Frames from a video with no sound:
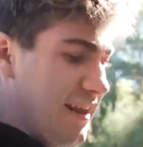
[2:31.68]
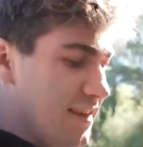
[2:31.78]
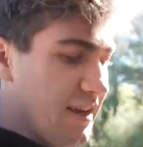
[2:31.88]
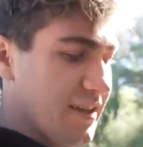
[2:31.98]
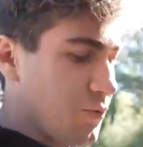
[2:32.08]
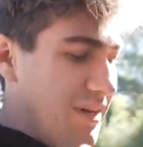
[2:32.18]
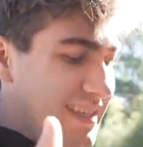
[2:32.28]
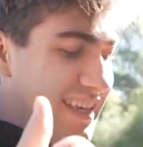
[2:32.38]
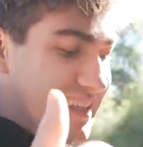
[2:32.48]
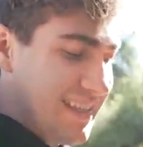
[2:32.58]
anything as
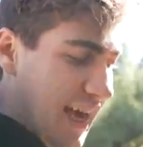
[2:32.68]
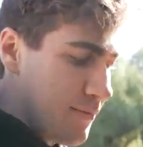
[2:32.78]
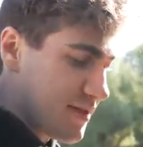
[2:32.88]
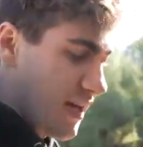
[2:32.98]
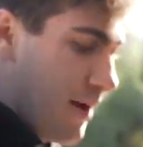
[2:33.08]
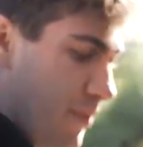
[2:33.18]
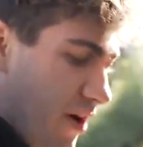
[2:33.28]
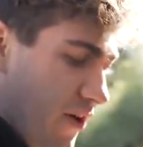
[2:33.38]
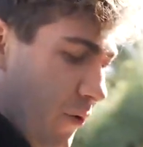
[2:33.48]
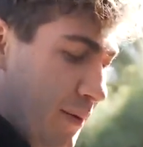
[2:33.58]
risky as GameStop
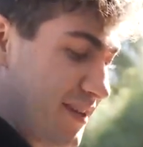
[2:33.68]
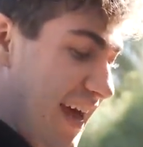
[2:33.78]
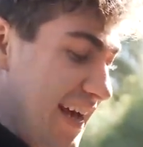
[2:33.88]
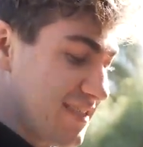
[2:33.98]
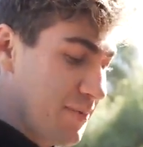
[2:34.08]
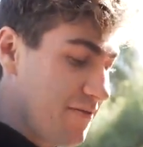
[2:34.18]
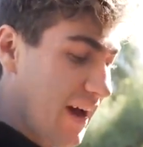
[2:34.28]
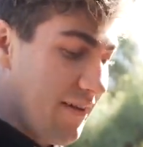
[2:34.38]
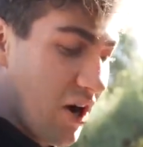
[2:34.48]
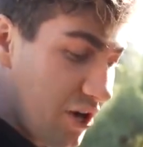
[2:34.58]
all the way up to the S&P
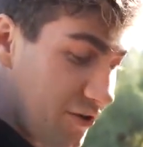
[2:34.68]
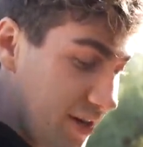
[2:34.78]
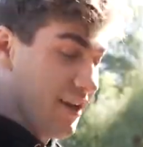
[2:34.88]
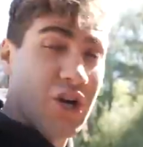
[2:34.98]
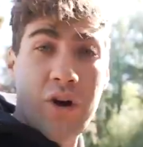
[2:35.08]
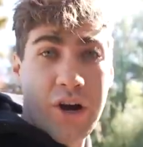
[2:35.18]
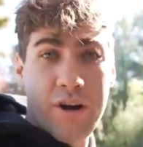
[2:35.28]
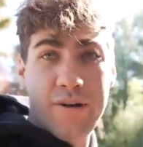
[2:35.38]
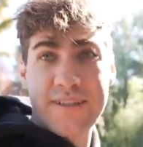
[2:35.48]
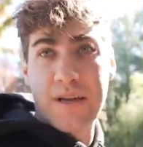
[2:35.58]
500. And
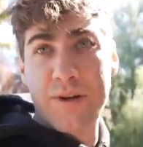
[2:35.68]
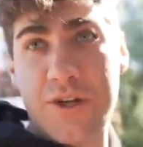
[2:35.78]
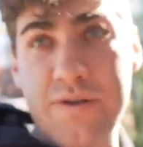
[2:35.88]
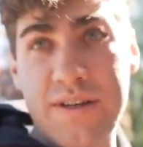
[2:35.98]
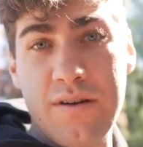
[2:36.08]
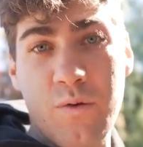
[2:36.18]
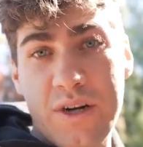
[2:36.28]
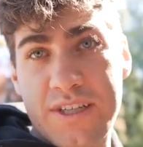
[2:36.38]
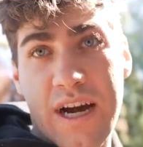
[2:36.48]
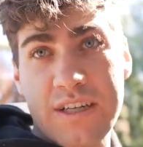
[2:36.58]
Coco is gonna be choosing
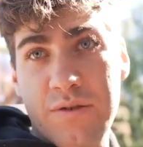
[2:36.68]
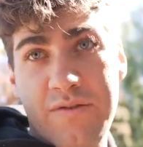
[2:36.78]
which stocks to